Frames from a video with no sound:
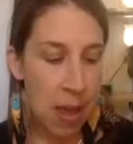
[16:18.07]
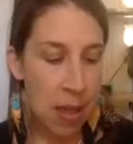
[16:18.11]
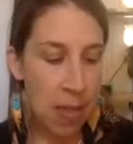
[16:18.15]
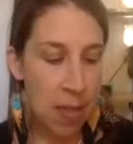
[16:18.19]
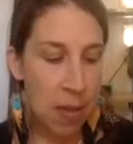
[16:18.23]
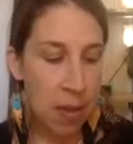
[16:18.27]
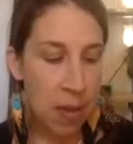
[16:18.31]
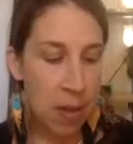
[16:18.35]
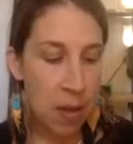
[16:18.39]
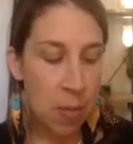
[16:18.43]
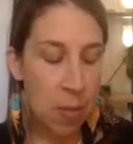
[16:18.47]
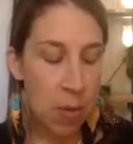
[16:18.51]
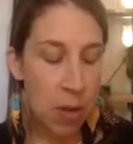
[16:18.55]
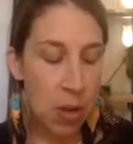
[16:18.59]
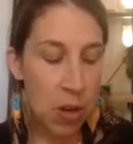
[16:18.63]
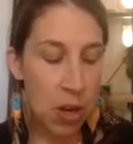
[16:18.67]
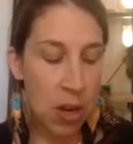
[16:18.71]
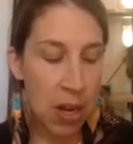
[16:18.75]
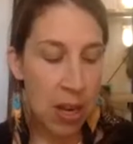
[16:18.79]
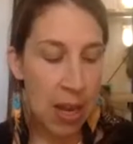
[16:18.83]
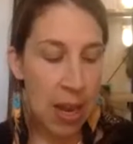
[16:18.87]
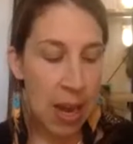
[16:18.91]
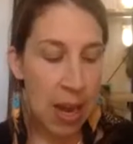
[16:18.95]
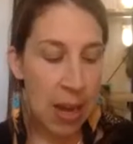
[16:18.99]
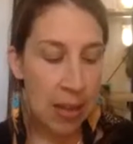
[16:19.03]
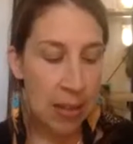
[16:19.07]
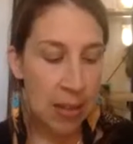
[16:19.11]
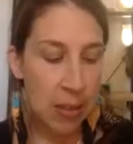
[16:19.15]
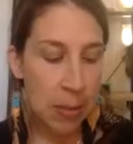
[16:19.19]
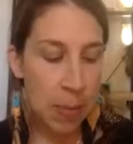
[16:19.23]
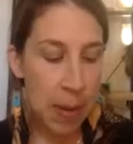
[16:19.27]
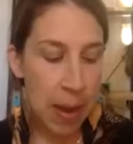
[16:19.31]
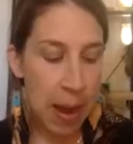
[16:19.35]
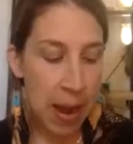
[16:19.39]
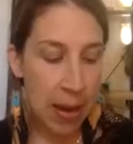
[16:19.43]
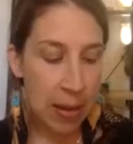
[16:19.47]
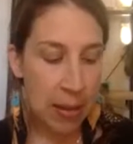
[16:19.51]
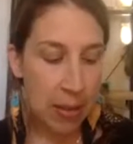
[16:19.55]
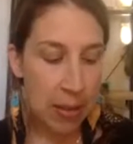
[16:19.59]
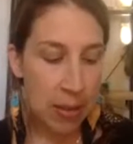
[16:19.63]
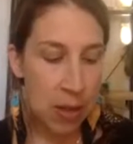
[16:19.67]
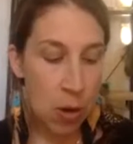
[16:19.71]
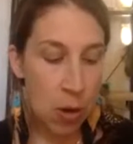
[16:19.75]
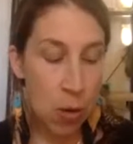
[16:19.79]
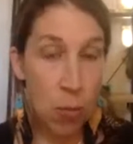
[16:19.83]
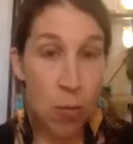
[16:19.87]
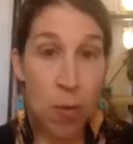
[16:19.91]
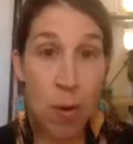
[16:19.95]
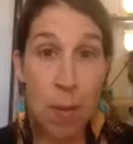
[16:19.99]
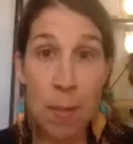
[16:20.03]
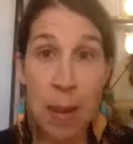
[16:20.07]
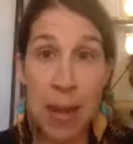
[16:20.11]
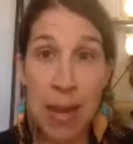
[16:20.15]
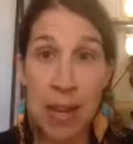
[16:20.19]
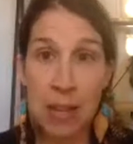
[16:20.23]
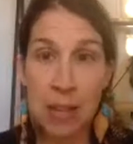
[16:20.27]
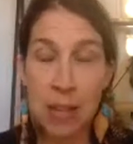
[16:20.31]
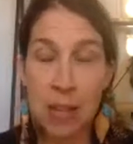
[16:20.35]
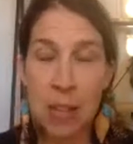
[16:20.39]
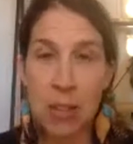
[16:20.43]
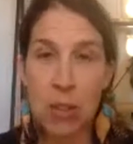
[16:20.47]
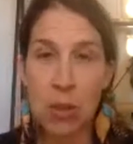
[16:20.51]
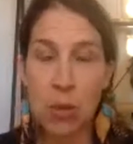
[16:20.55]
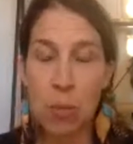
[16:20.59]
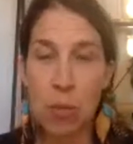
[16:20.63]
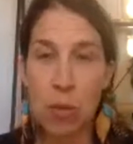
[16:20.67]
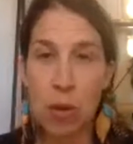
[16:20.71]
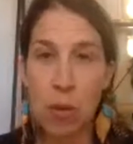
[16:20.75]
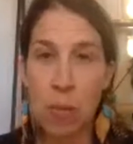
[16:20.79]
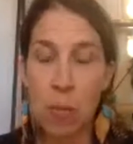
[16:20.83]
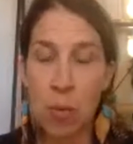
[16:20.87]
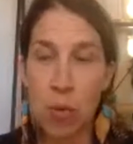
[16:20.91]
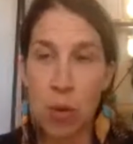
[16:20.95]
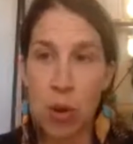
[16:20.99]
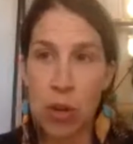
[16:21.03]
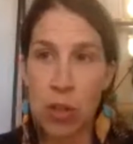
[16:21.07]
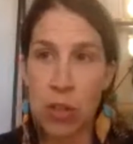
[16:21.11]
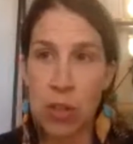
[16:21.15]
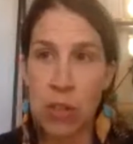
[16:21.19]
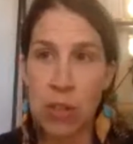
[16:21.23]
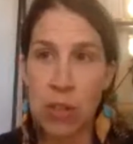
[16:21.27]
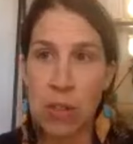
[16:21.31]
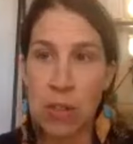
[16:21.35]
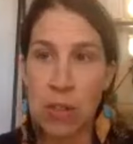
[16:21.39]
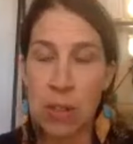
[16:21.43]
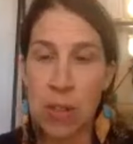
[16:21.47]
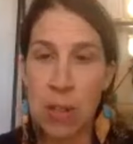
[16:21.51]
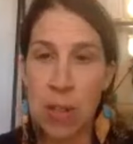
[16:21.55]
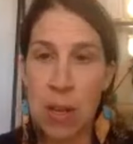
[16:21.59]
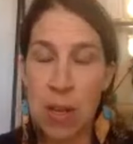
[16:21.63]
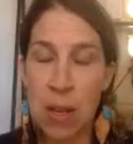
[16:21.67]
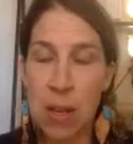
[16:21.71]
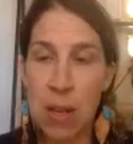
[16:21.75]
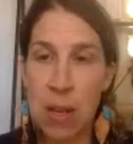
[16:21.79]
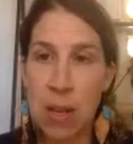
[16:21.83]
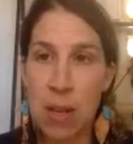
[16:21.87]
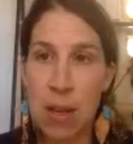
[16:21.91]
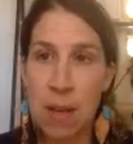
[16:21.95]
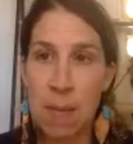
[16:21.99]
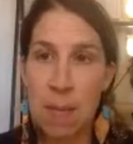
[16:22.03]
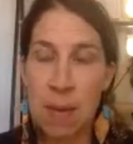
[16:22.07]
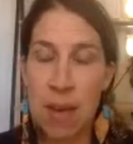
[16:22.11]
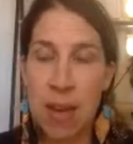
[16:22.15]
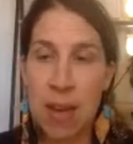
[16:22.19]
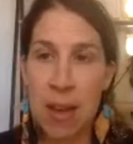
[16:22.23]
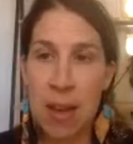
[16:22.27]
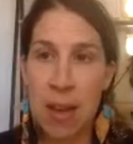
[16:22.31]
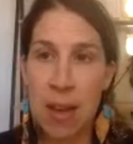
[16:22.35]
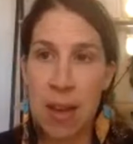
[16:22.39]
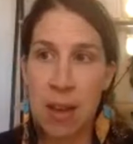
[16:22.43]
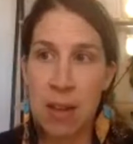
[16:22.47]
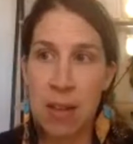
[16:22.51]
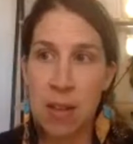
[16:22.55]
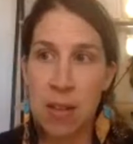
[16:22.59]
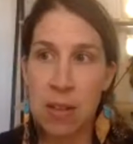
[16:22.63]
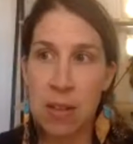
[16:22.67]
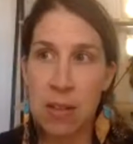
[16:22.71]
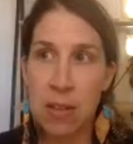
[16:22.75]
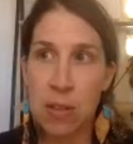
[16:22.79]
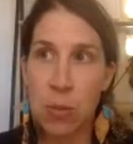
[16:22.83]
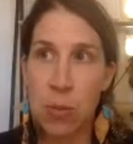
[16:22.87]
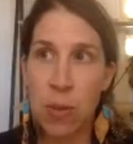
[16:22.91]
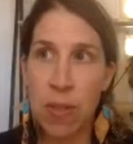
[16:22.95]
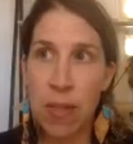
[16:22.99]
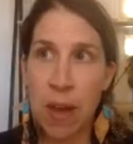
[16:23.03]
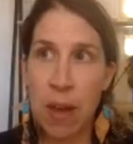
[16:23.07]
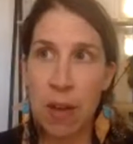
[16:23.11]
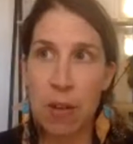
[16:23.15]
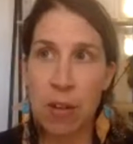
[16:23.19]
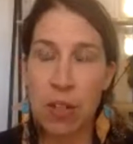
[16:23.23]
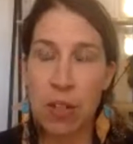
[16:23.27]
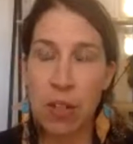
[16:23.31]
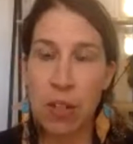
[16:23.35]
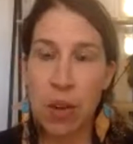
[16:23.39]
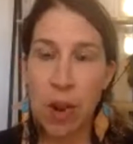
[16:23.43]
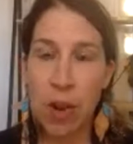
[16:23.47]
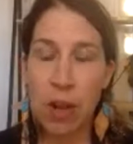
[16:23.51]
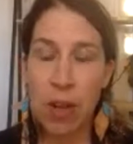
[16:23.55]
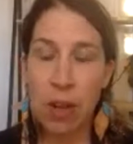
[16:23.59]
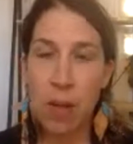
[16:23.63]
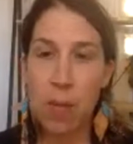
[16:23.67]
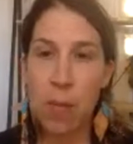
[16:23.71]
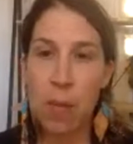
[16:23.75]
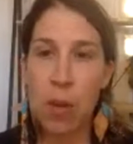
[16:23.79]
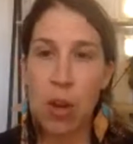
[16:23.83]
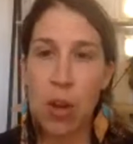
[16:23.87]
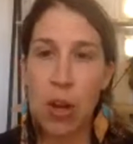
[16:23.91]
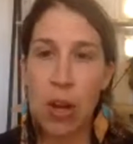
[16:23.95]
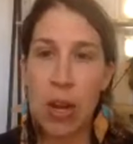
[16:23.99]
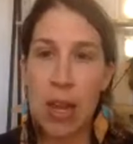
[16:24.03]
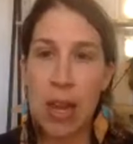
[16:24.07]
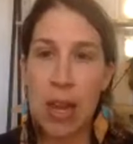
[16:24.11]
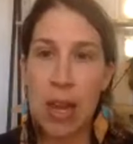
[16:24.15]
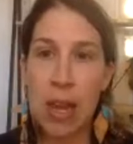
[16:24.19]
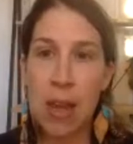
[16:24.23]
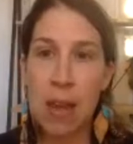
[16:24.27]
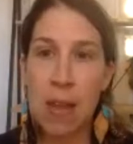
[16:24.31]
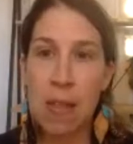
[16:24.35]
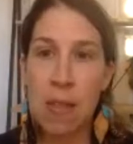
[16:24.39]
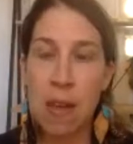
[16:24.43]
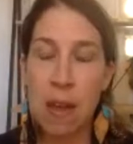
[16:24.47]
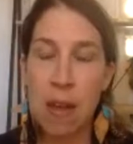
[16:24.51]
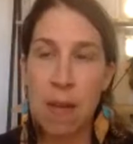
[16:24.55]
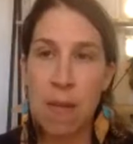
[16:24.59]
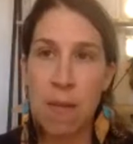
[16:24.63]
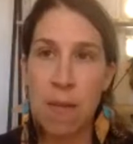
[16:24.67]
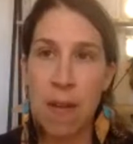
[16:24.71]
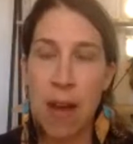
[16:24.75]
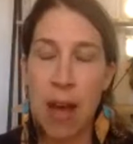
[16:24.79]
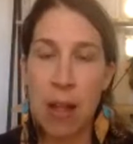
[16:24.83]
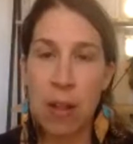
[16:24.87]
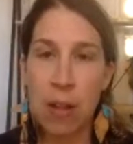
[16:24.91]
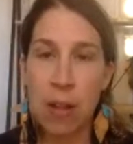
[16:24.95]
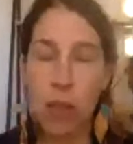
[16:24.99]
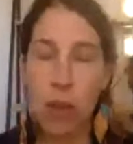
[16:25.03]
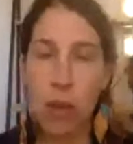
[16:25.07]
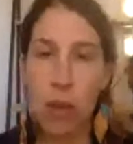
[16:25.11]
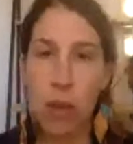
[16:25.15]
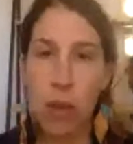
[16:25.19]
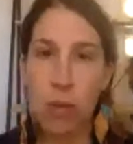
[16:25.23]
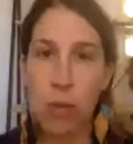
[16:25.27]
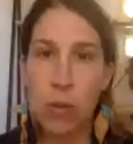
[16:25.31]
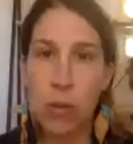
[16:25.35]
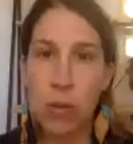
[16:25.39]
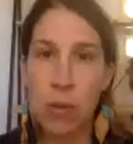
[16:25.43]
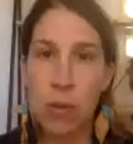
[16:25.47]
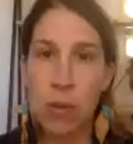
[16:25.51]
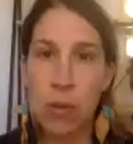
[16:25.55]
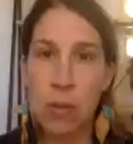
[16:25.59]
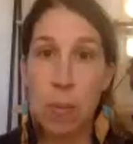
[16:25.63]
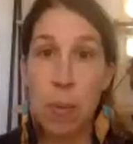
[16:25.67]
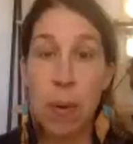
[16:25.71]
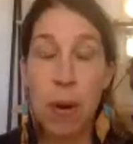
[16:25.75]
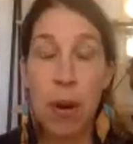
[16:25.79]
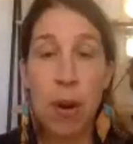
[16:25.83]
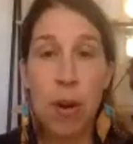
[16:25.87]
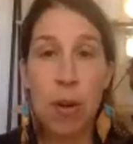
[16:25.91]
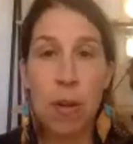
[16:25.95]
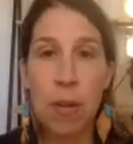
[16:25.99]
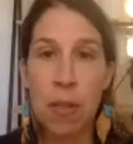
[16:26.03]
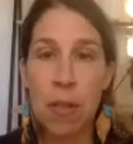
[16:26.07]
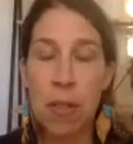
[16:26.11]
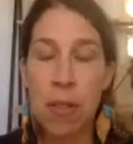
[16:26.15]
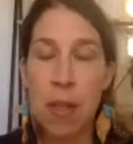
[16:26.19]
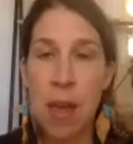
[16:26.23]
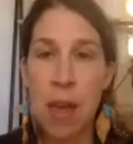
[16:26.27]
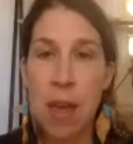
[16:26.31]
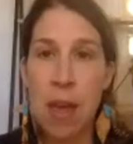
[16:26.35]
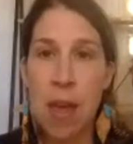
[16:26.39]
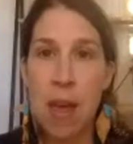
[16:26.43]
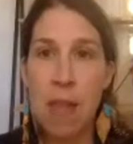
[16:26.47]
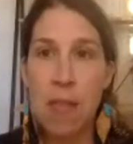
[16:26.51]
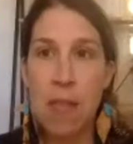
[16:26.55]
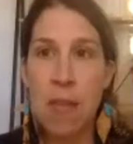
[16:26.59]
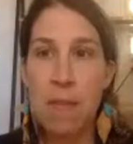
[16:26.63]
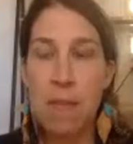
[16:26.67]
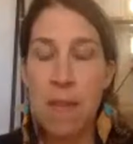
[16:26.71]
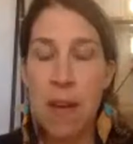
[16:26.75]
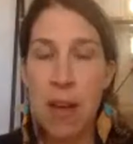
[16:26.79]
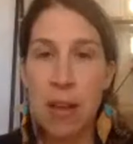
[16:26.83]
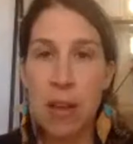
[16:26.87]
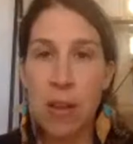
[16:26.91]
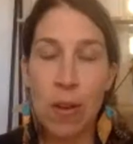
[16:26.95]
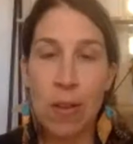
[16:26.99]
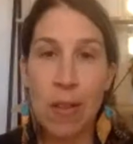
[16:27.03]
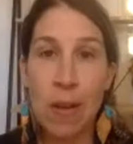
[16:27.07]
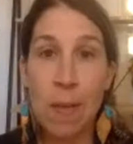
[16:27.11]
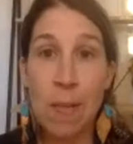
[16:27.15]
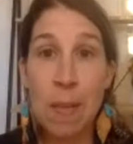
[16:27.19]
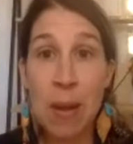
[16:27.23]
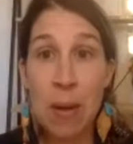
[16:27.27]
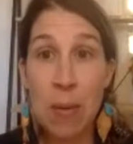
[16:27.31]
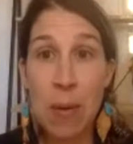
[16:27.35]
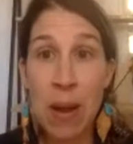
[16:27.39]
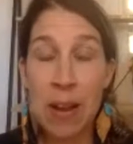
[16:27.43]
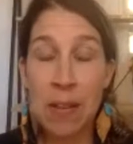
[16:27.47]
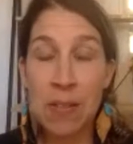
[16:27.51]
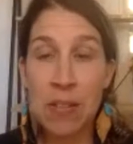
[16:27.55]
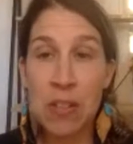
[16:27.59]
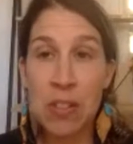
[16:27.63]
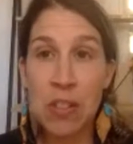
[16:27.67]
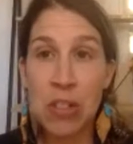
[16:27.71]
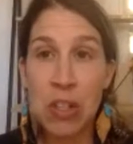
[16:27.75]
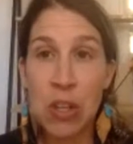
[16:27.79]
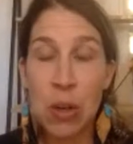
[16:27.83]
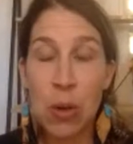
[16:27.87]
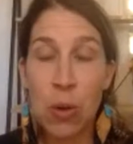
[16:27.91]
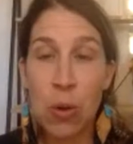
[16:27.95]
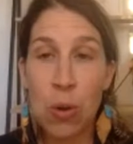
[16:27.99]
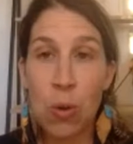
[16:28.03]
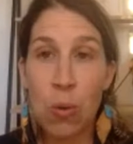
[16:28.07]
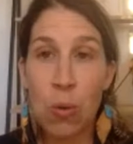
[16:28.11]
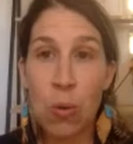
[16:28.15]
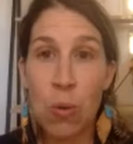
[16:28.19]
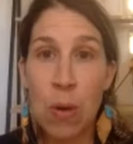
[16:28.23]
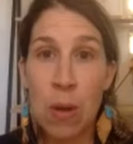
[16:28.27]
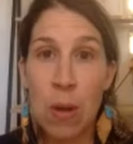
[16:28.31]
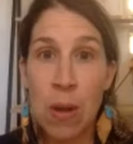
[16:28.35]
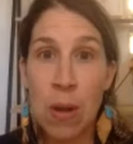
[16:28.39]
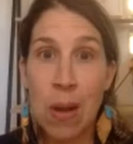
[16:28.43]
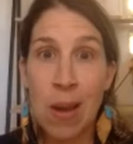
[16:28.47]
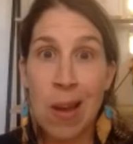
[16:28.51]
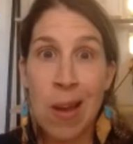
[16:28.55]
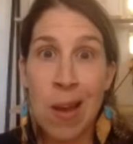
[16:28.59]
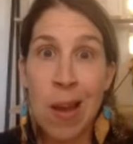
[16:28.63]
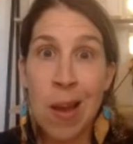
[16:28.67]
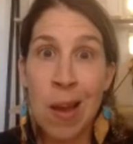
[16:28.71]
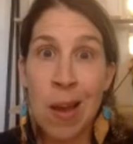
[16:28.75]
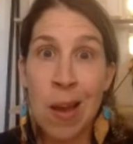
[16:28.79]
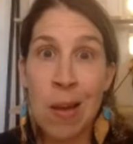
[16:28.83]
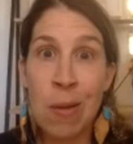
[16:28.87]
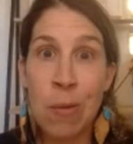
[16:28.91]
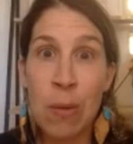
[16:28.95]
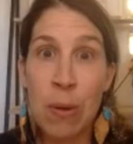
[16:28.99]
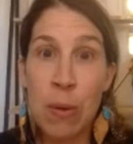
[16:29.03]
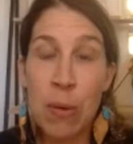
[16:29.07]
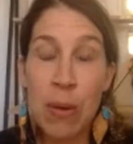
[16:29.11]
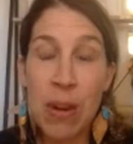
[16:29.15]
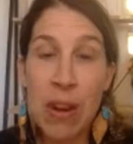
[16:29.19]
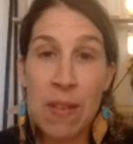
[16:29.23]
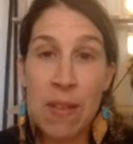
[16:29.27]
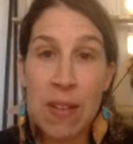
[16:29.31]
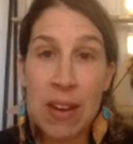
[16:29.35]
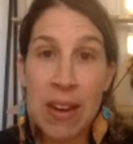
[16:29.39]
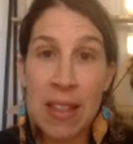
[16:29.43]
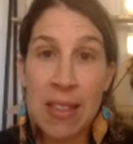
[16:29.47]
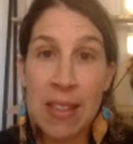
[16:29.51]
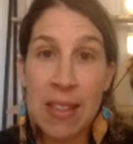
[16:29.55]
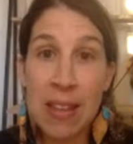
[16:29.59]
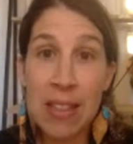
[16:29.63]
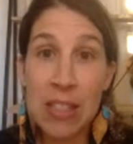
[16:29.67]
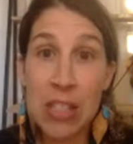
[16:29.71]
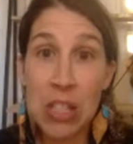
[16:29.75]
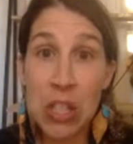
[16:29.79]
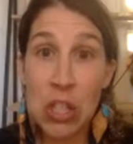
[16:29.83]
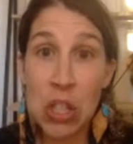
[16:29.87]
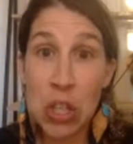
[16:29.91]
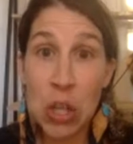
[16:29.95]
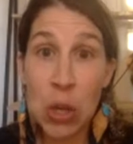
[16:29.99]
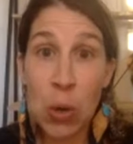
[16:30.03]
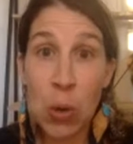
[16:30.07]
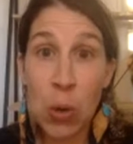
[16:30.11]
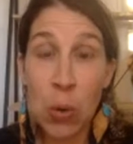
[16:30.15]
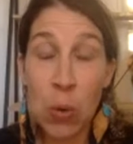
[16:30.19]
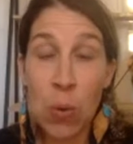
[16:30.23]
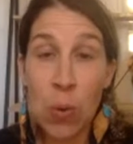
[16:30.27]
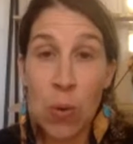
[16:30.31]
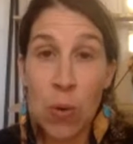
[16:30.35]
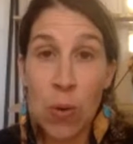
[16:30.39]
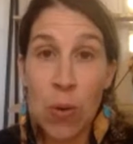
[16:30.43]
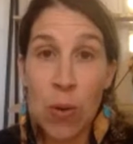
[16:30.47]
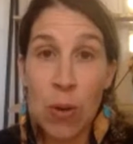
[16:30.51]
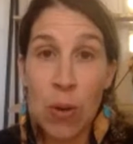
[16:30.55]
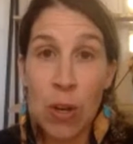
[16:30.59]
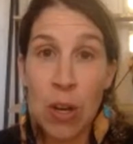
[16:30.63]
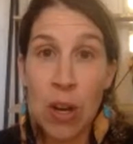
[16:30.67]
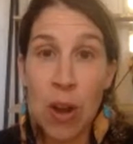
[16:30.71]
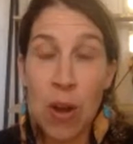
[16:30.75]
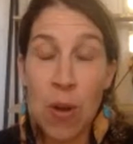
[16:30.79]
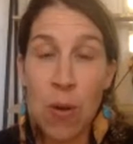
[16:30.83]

The community aspect remains super important, because without a strong community that values birth, that values the work that midwives do, we wouldn't have anything to do,